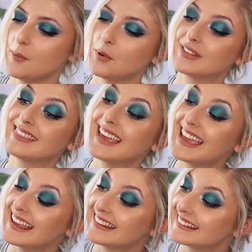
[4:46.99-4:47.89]
But
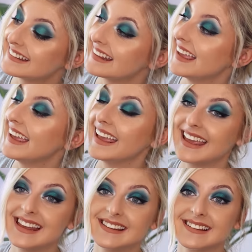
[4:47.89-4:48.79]
this
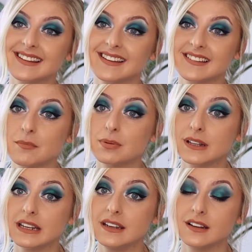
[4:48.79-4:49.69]
is
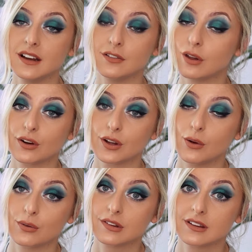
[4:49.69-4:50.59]
simply a Florida
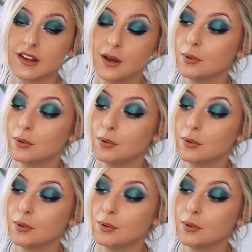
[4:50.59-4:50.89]
ghost.